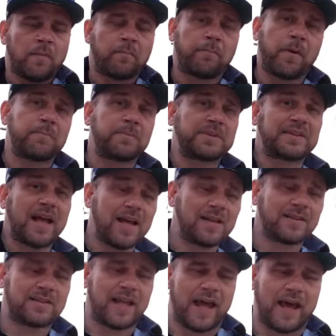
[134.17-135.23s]
But
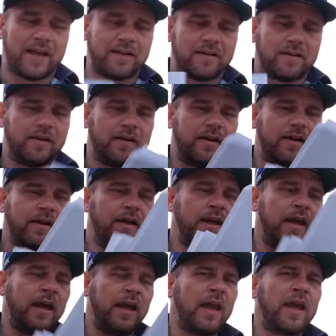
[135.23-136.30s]
besides that,
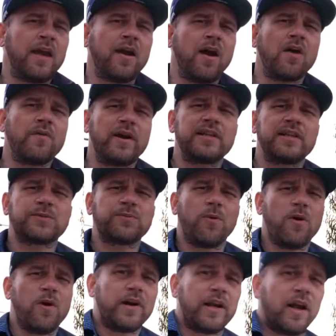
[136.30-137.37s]
he already
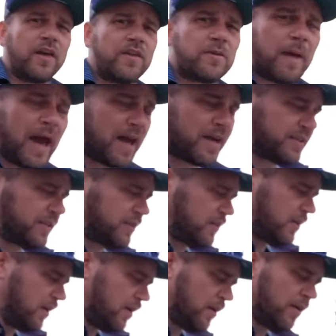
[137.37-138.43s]
swore in other matters
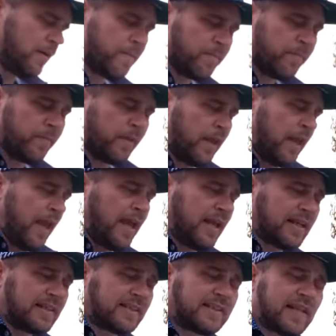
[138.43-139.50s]
and
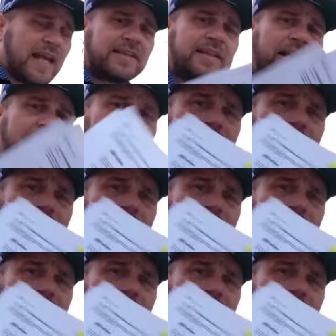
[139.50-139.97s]
consented